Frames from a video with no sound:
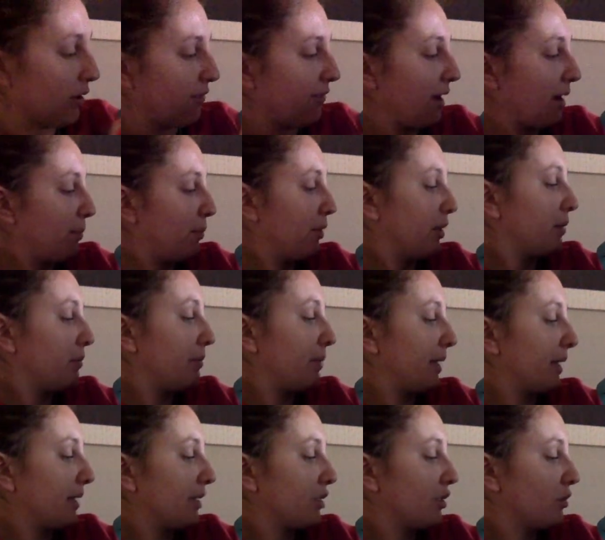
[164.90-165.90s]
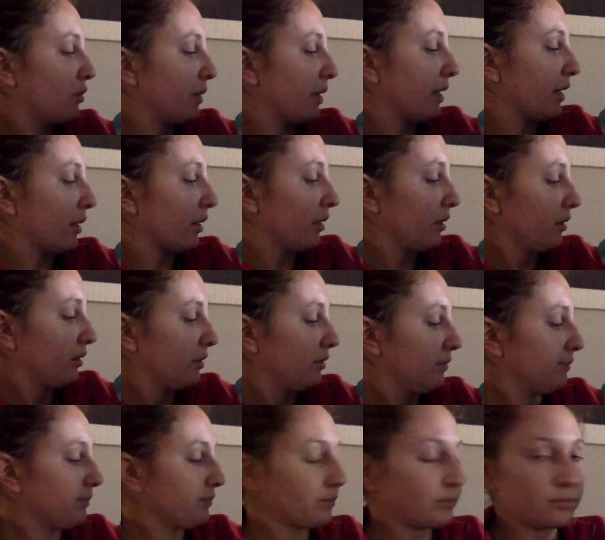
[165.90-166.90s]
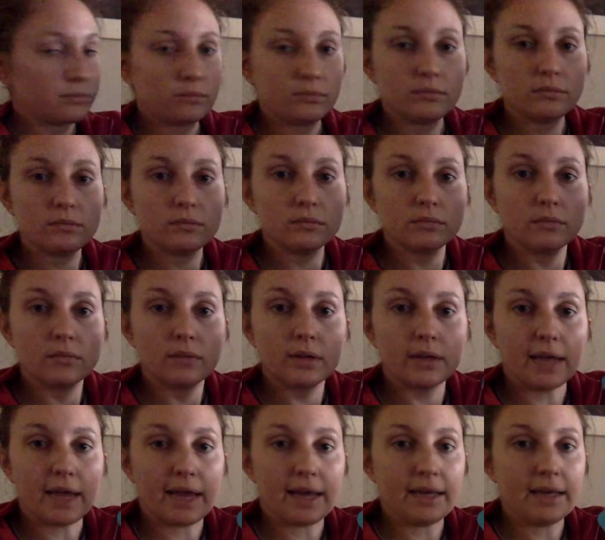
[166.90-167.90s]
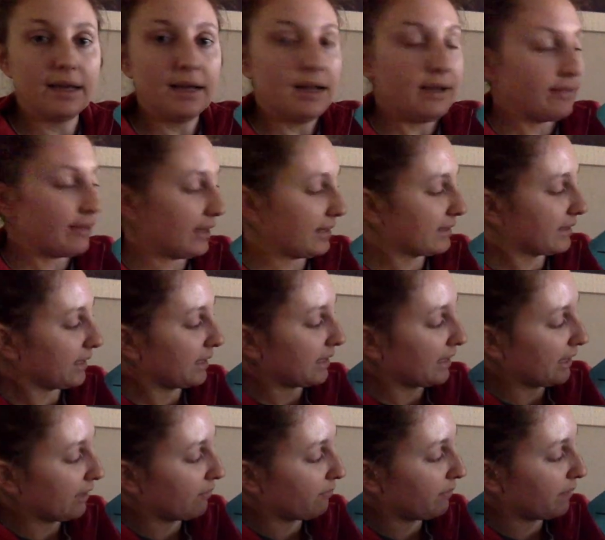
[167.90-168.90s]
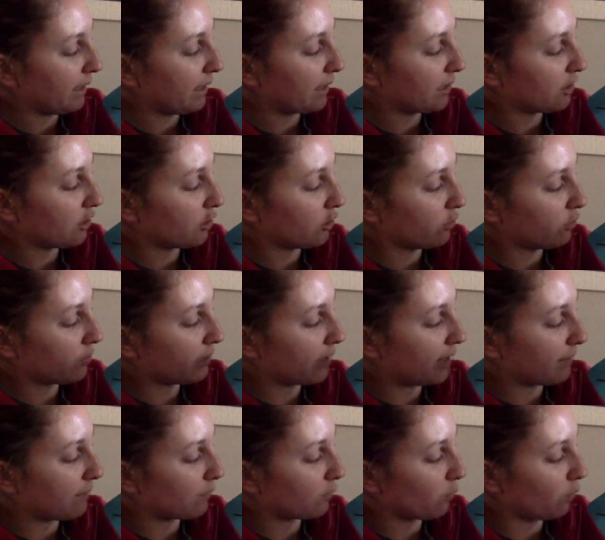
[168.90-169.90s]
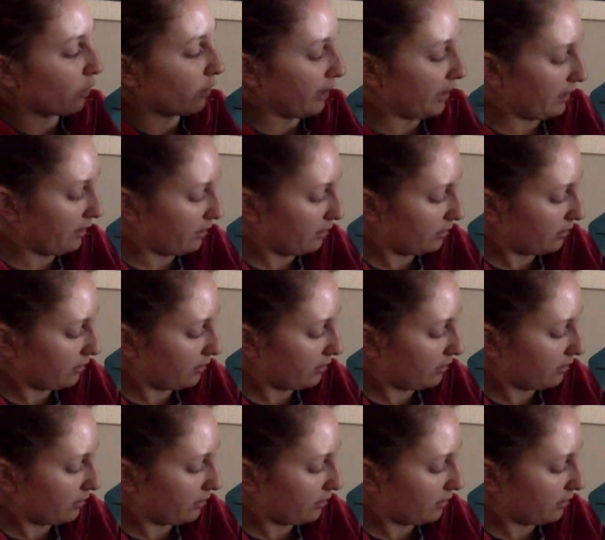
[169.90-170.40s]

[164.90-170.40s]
if I put a big 2 here, okay, that's going to give me 2 times 1,